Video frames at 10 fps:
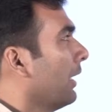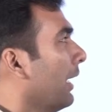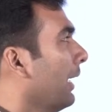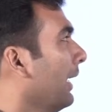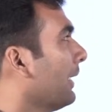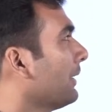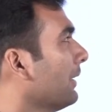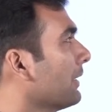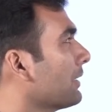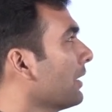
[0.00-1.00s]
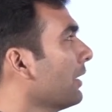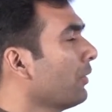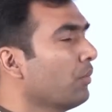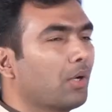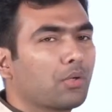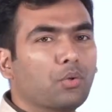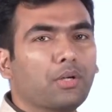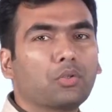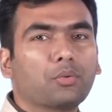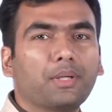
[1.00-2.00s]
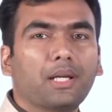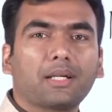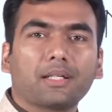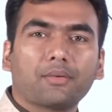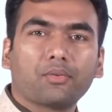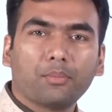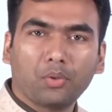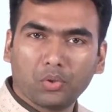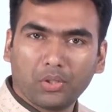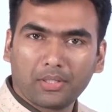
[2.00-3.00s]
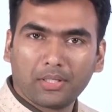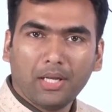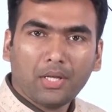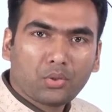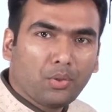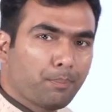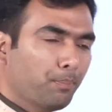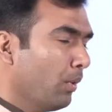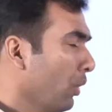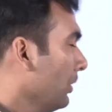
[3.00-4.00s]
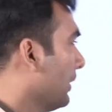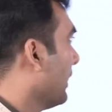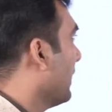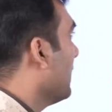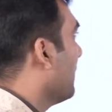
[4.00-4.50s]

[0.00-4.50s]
electors who are going to be elected from New York. So both these